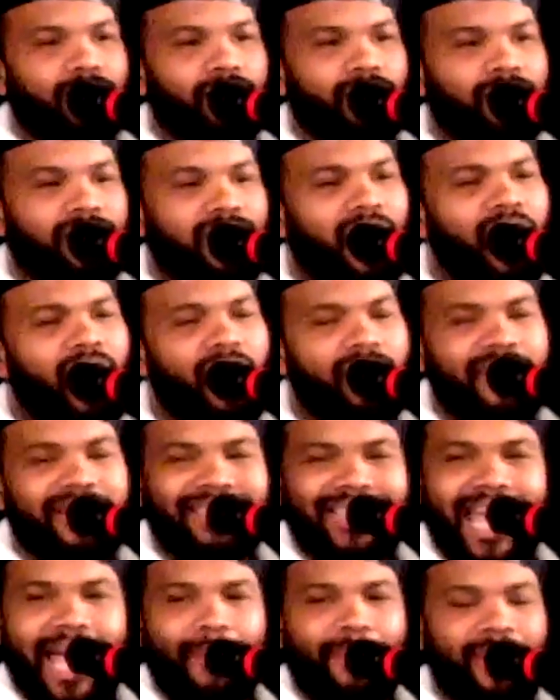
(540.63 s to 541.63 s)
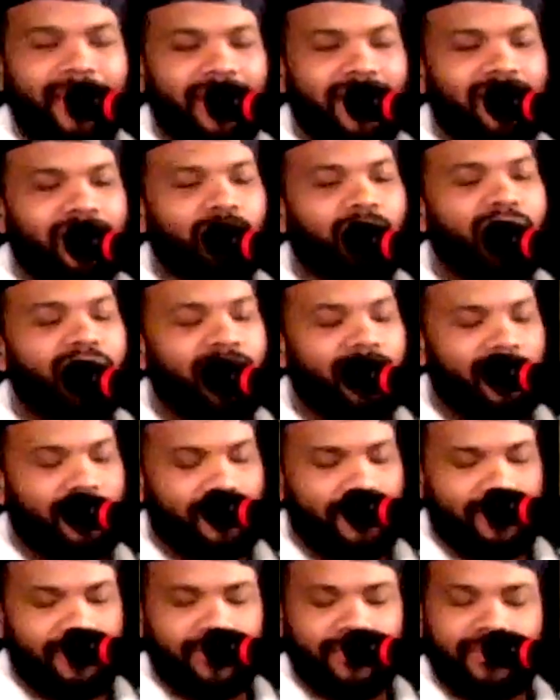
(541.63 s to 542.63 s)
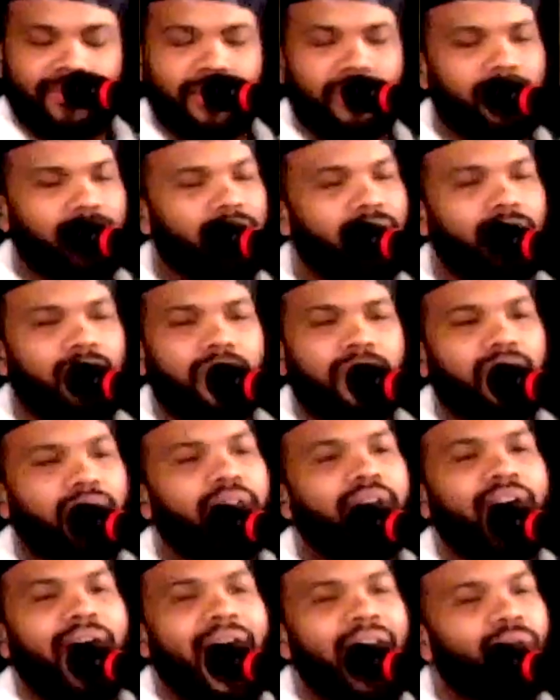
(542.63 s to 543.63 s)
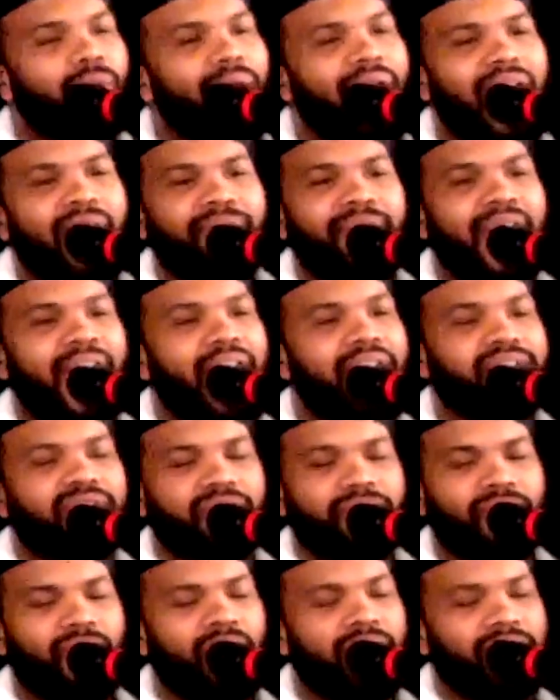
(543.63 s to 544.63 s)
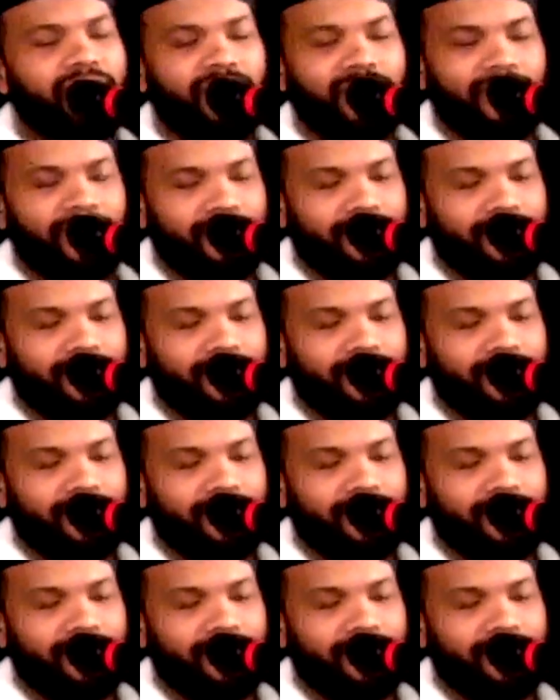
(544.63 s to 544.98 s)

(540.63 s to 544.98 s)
with all this happening in the world? And I don't have the answer for you.